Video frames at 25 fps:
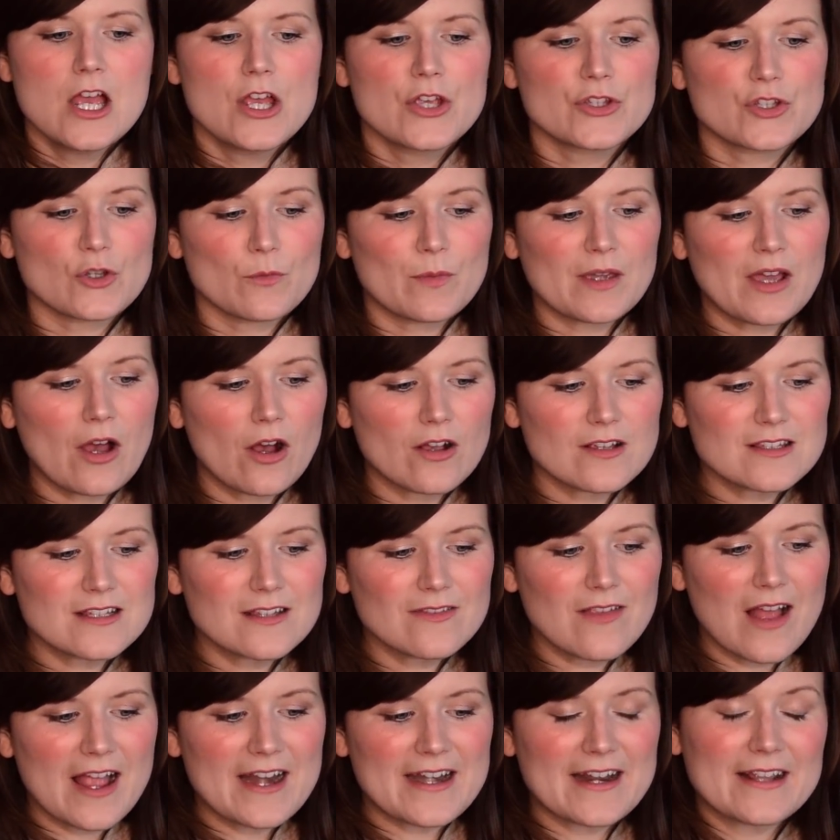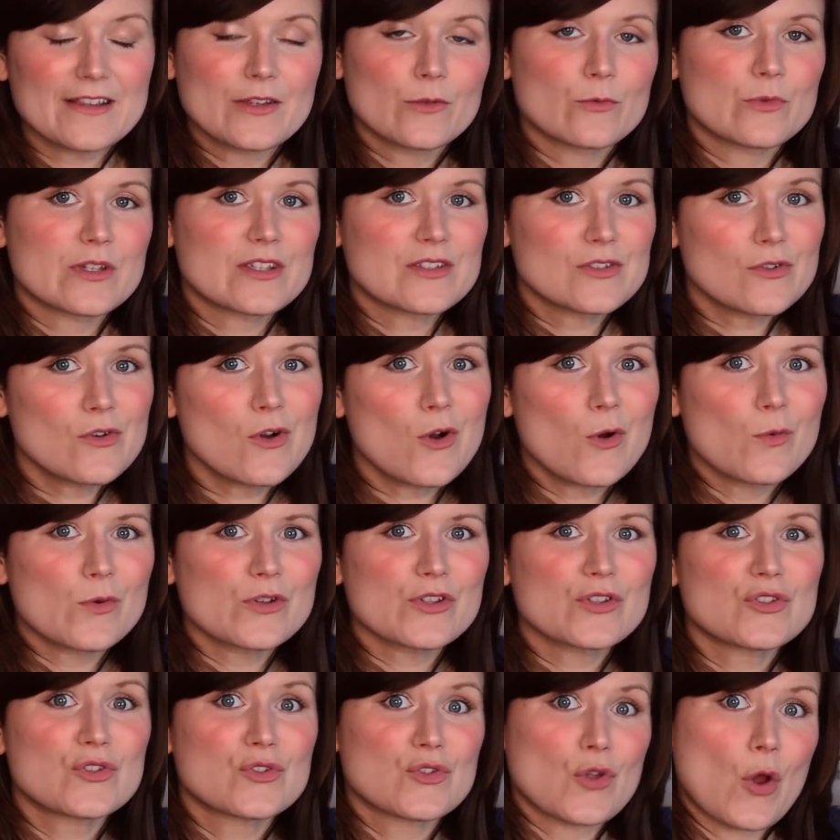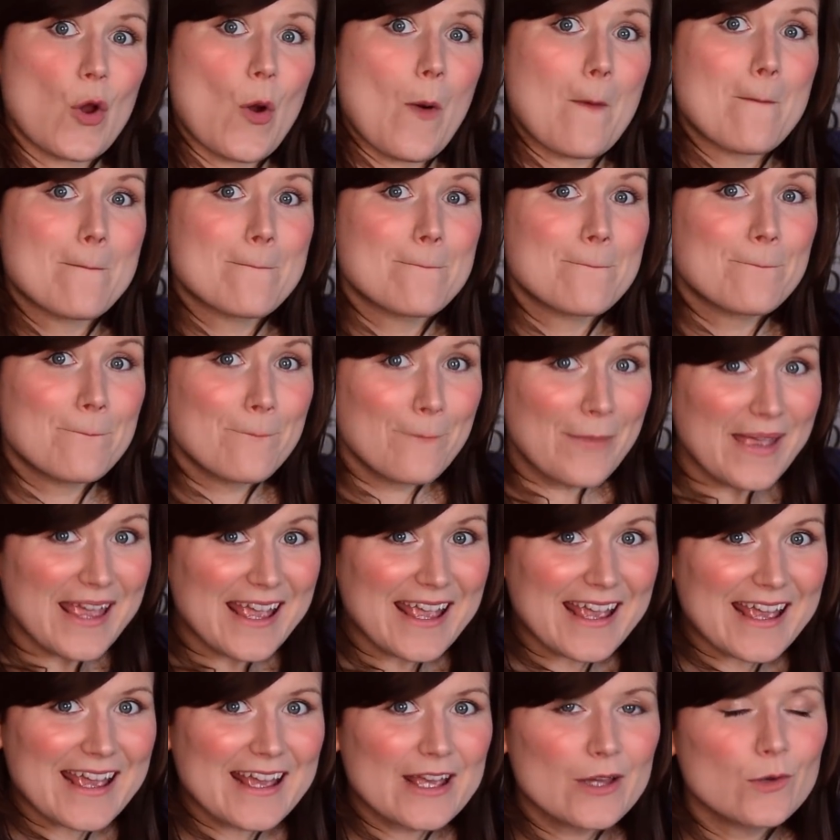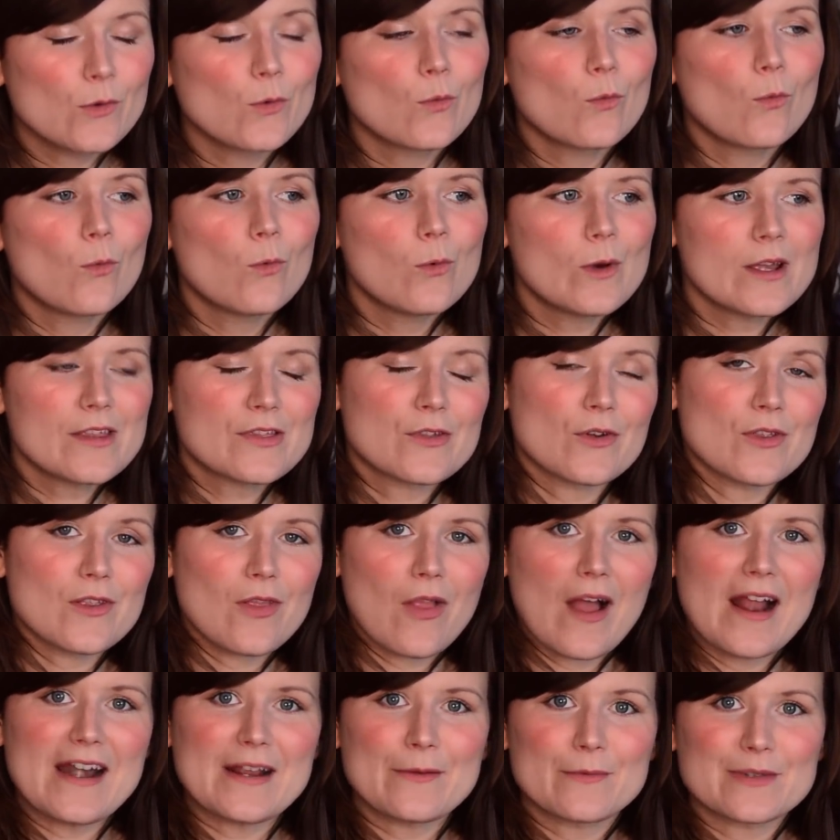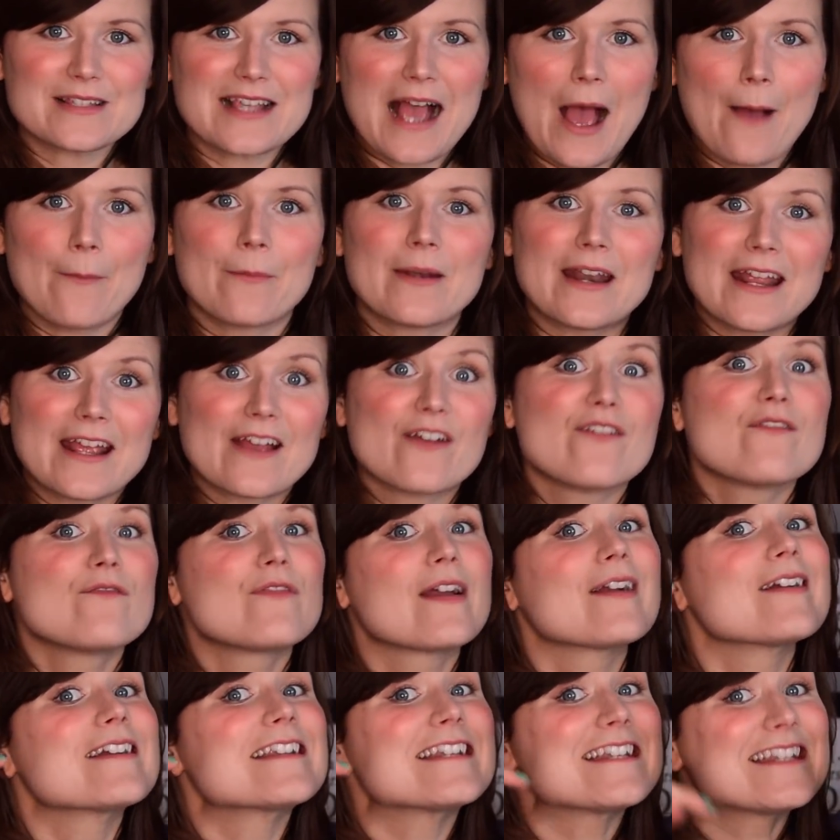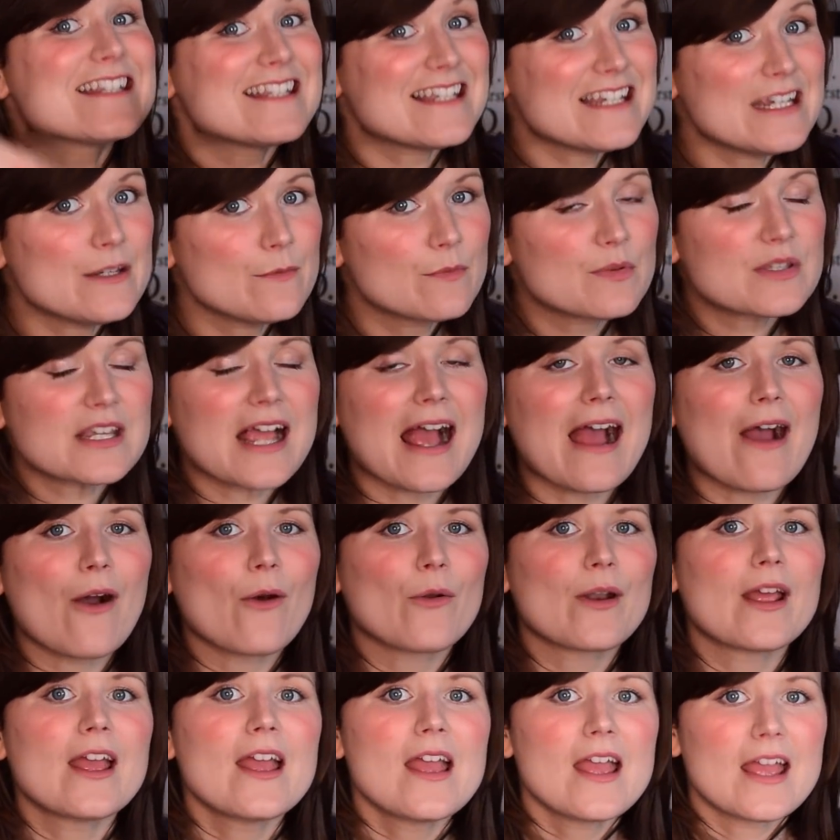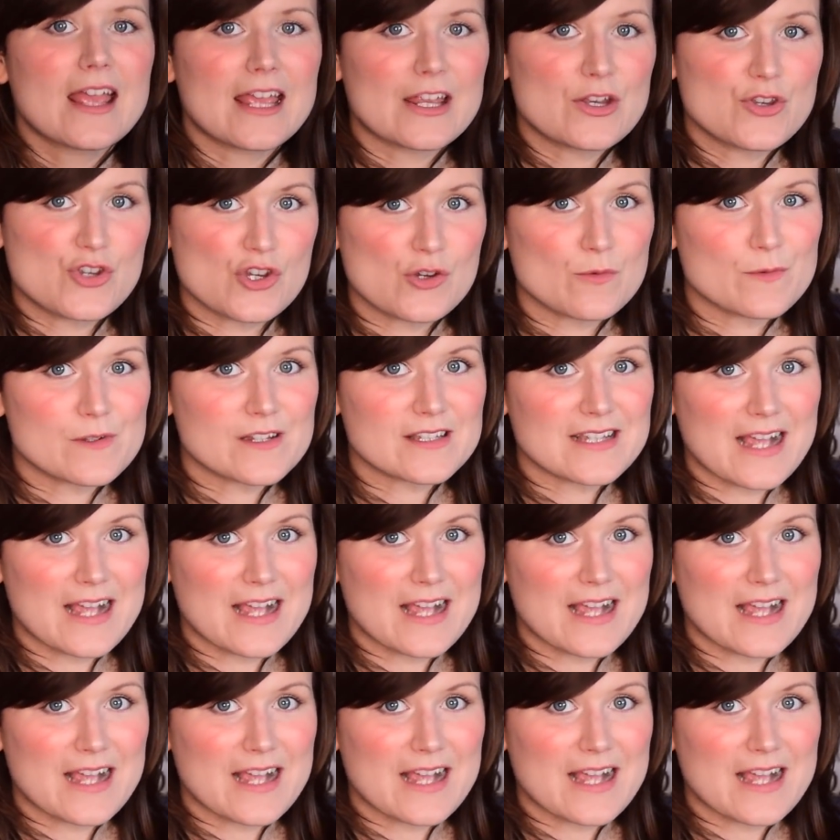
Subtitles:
So because the lightning that we saw was so big, we thought the lightning was happening very deep down in Jupiter's